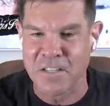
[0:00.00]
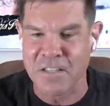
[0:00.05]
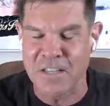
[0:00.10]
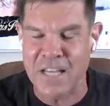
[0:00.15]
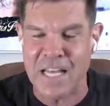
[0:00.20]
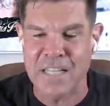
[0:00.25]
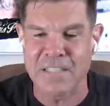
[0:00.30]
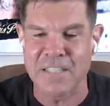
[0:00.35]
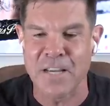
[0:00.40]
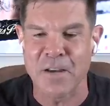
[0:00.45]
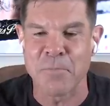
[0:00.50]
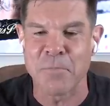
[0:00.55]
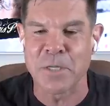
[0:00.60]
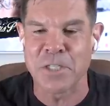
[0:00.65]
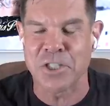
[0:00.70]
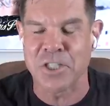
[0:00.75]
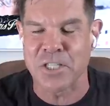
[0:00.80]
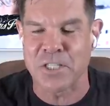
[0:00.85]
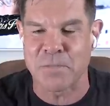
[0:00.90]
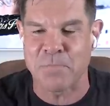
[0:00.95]
That's how
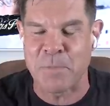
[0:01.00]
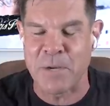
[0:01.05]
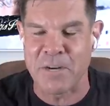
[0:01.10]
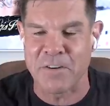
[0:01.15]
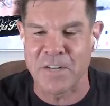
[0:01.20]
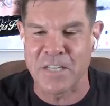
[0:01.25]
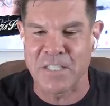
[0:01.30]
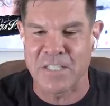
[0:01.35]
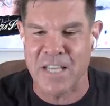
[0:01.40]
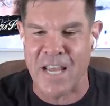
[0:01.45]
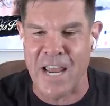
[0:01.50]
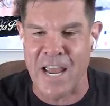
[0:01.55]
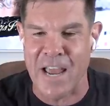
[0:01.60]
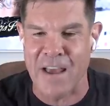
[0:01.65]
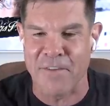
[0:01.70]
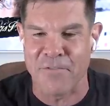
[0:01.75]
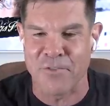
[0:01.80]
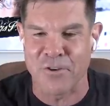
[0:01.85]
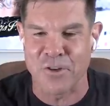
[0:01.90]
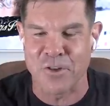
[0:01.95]
much experience I
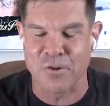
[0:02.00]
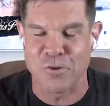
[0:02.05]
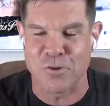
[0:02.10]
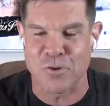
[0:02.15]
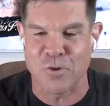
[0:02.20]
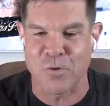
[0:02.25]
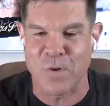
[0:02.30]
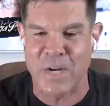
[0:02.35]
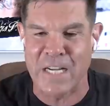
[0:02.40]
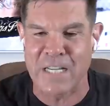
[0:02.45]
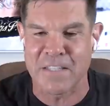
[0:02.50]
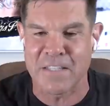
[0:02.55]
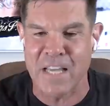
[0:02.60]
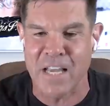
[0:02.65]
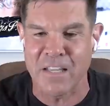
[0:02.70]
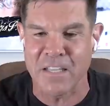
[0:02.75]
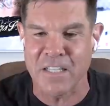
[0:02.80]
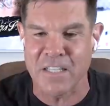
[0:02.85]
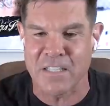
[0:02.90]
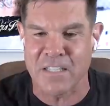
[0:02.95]
have on you. So when I
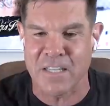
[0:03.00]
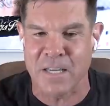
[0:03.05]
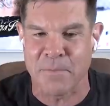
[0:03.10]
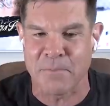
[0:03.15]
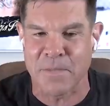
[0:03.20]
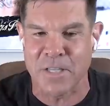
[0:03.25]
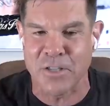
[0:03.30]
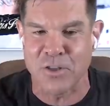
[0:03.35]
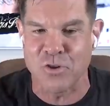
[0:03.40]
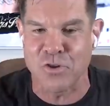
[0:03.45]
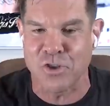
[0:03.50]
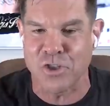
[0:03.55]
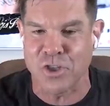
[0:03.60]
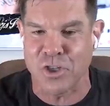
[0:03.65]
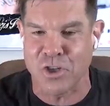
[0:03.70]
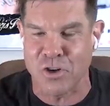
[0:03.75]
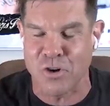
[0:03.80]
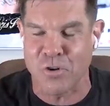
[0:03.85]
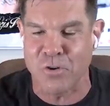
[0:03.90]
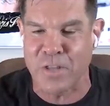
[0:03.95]
tell you something, you
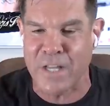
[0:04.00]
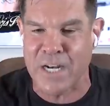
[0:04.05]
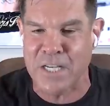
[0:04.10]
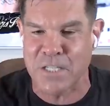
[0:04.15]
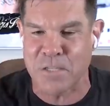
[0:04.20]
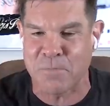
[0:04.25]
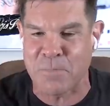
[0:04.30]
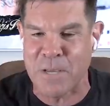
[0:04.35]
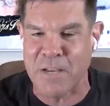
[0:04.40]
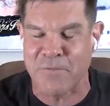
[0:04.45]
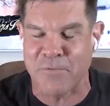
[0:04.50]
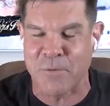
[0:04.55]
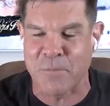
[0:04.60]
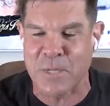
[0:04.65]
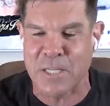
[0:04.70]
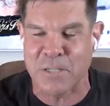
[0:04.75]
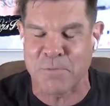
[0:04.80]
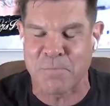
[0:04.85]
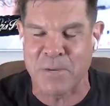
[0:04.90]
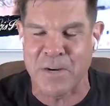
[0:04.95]
should know that I speak from
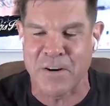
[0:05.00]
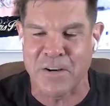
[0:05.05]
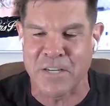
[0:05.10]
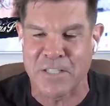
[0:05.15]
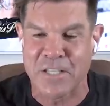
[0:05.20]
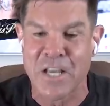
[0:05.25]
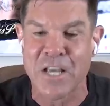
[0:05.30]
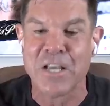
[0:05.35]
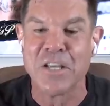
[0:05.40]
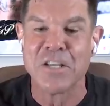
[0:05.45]
experience.